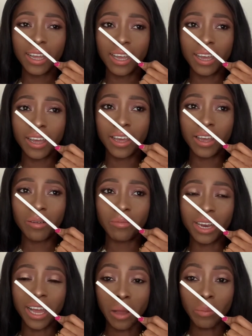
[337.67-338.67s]

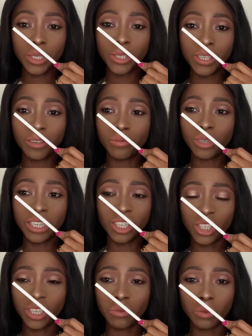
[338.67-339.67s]
Like I mentioned, it
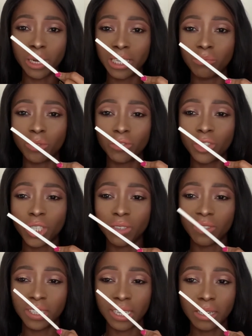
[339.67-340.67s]
initially reminded me of
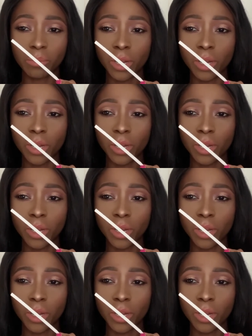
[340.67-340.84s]
cheap designer